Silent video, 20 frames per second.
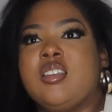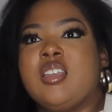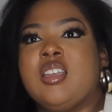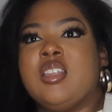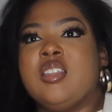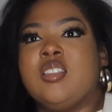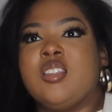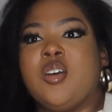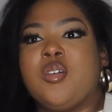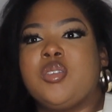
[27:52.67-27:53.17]

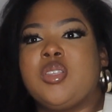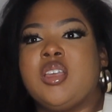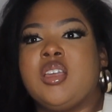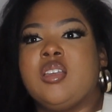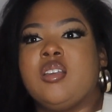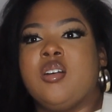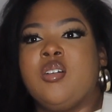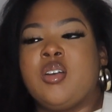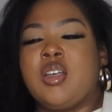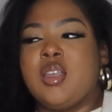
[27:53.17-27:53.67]
and know
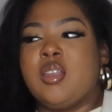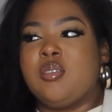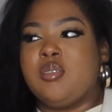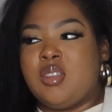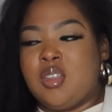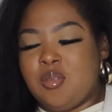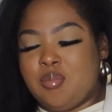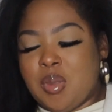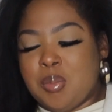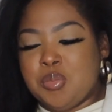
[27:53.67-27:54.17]
that,
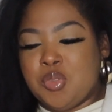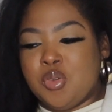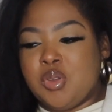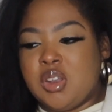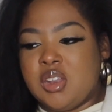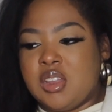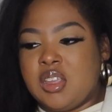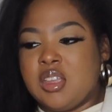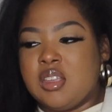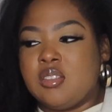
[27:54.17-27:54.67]
okay, I'm doing
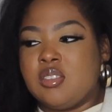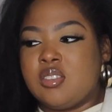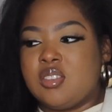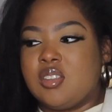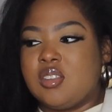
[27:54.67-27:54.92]
it again,